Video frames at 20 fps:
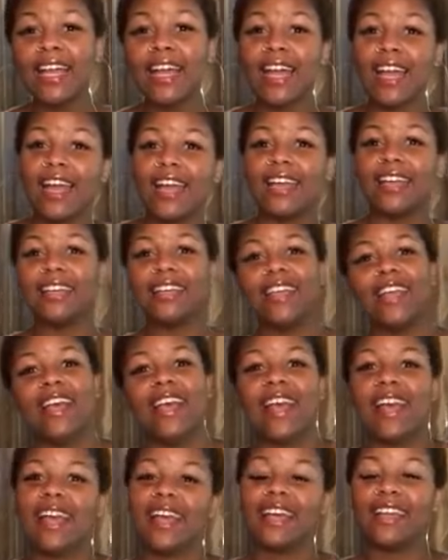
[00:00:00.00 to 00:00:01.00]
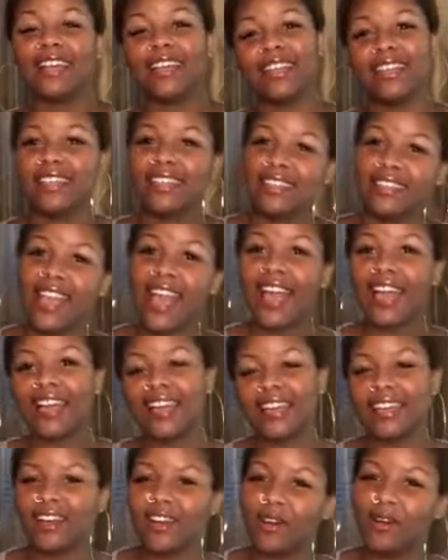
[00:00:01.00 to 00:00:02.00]
hey, yeah.
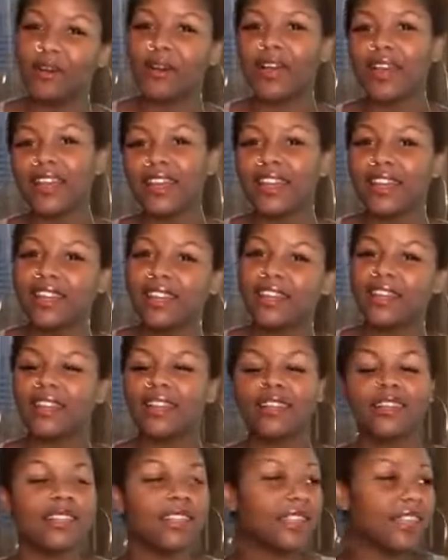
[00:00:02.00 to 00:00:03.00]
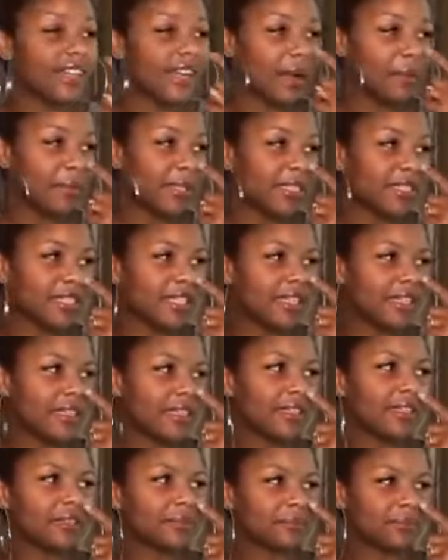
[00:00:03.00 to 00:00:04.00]
Okay. Look, I'm gonna sing.